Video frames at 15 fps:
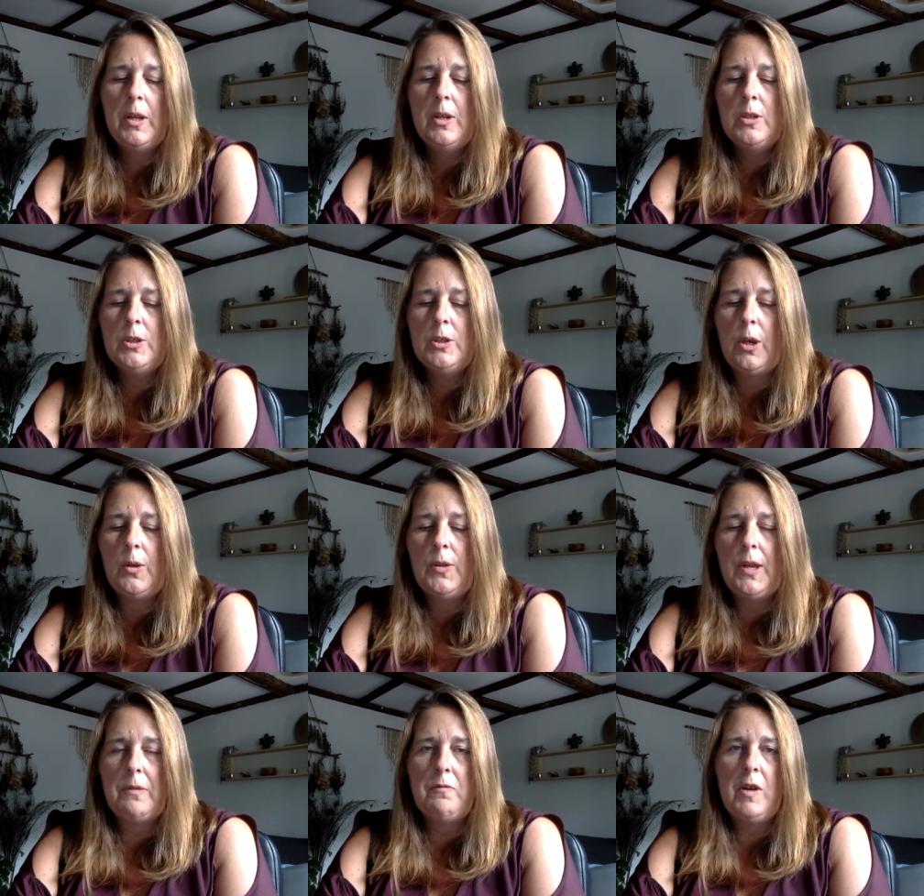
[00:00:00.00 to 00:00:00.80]
So,
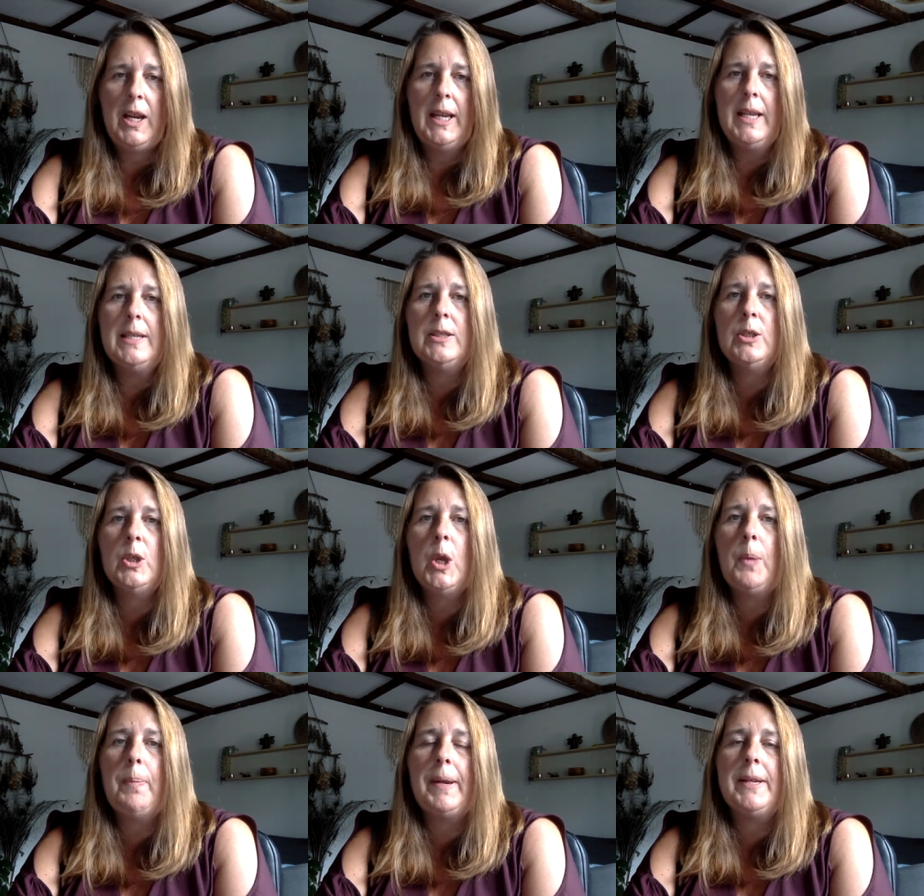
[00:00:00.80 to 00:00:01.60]
there really is
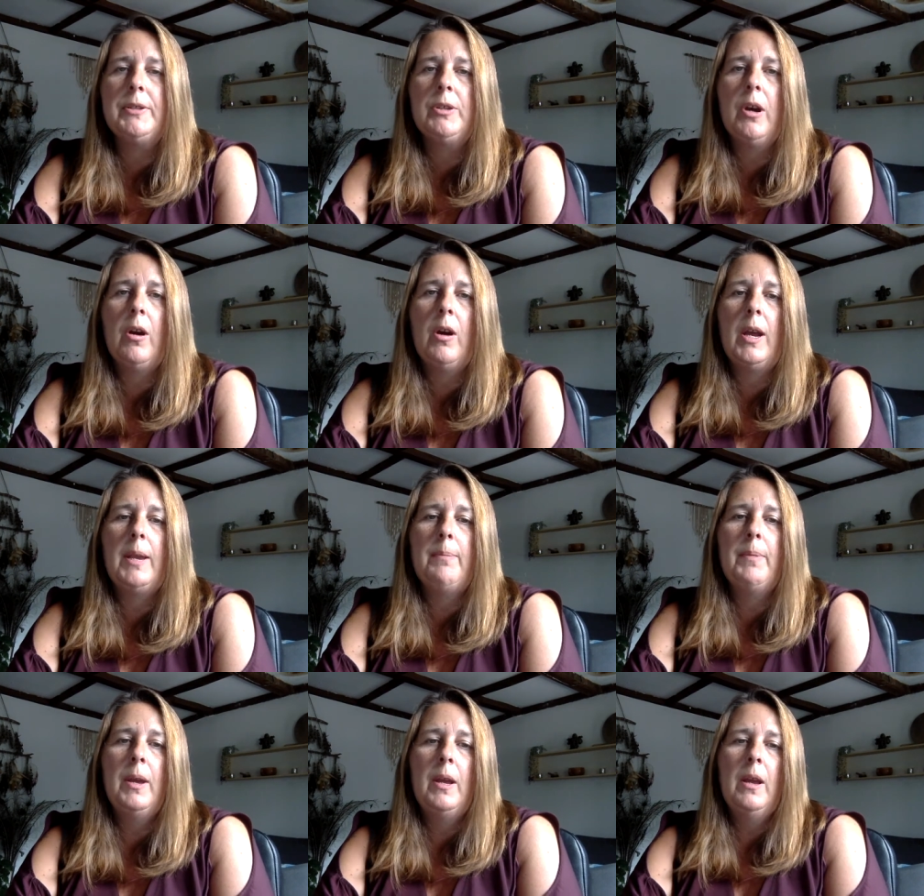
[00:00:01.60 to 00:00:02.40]
no better
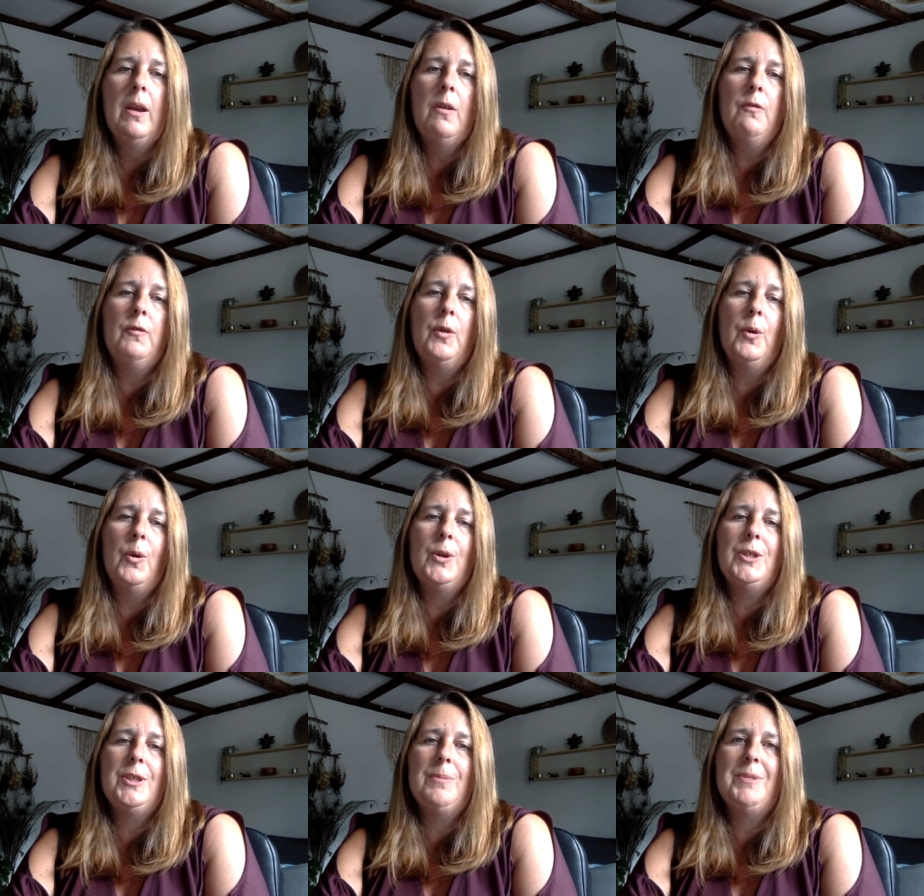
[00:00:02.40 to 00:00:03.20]
time
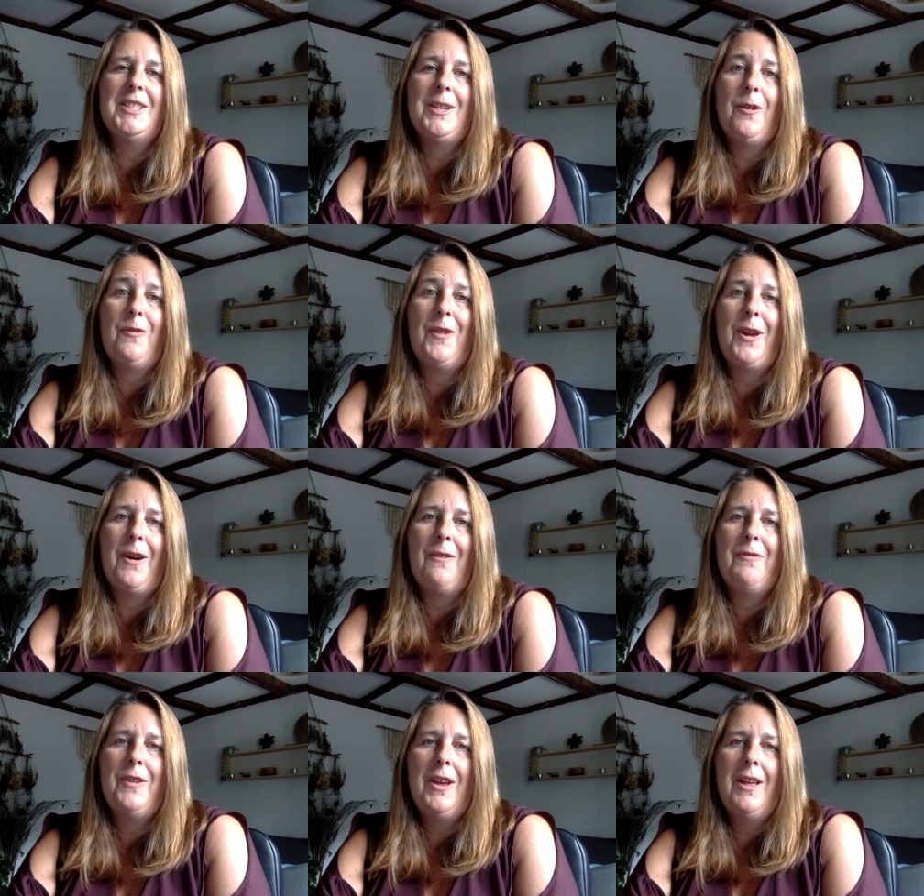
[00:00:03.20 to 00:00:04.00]
for some self
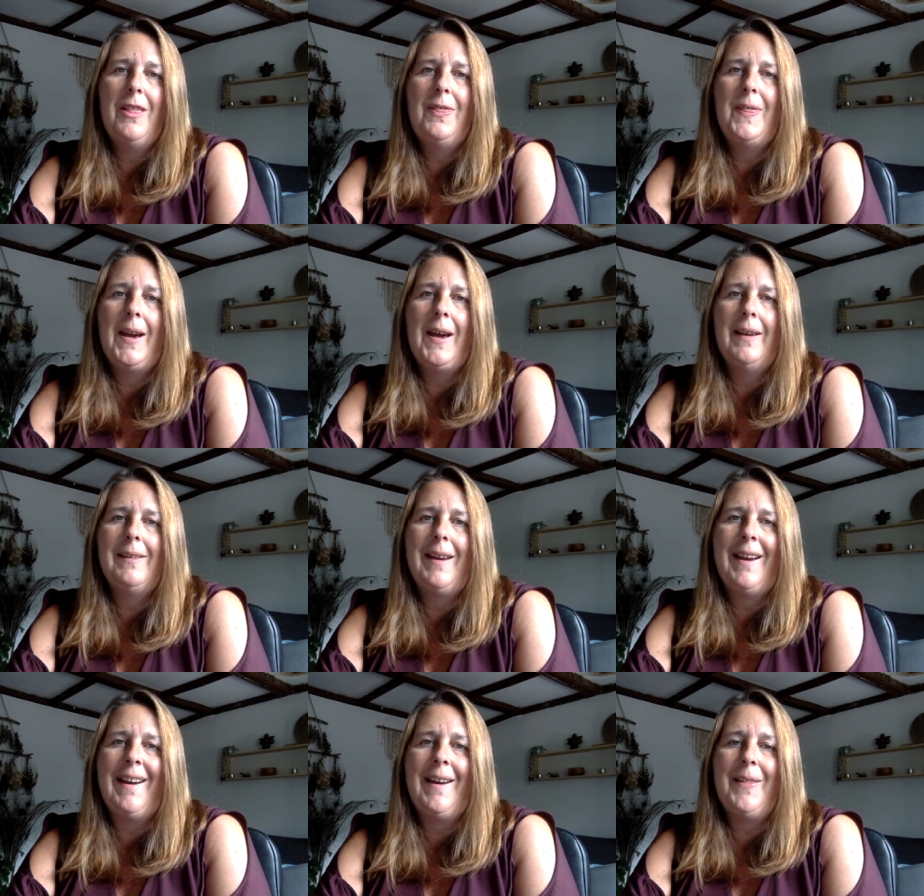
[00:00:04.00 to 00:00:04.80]
love than
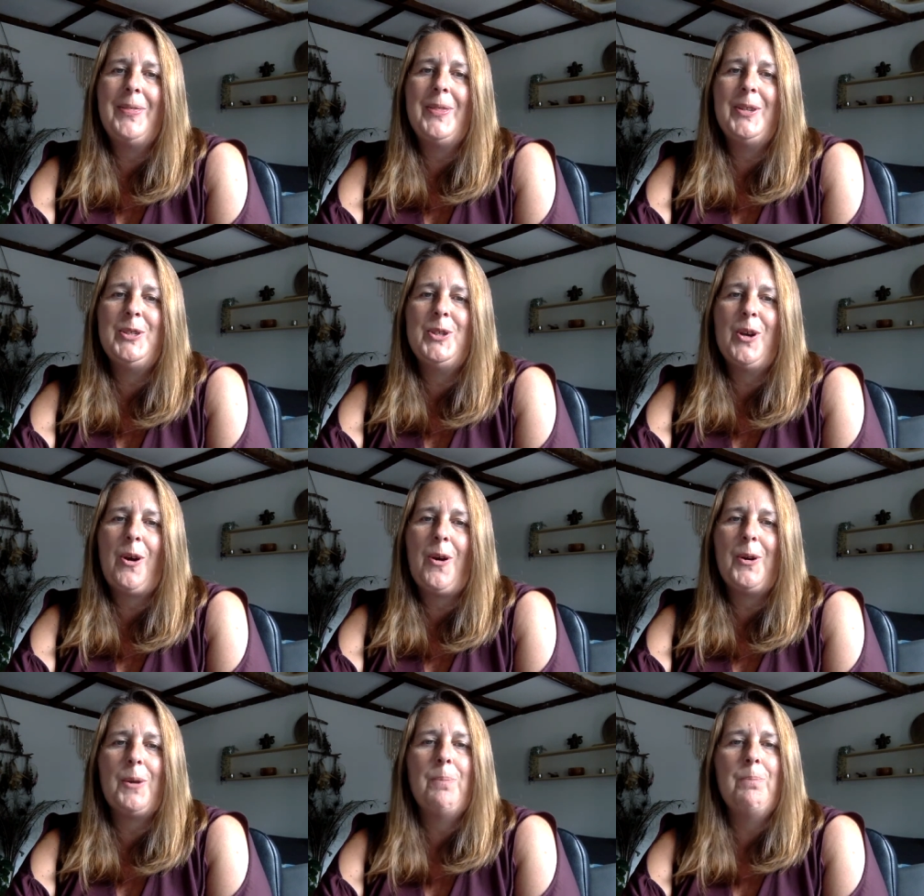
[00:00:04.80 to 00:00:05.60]
at the
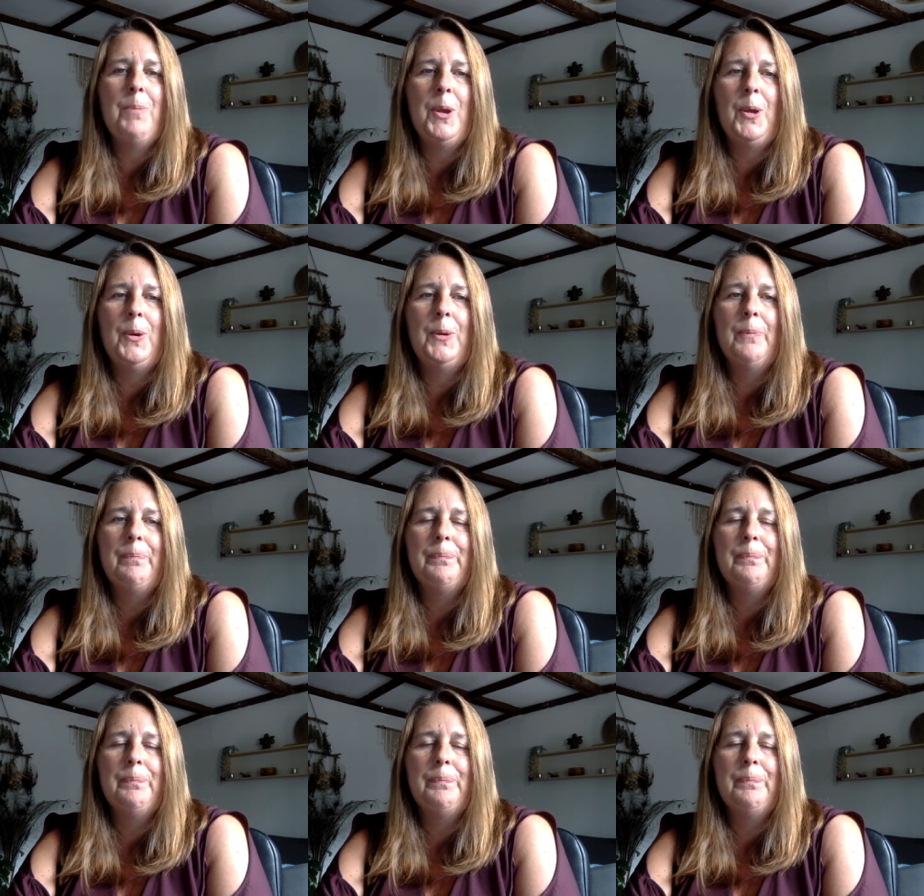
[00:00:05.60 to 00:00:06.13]
dark moon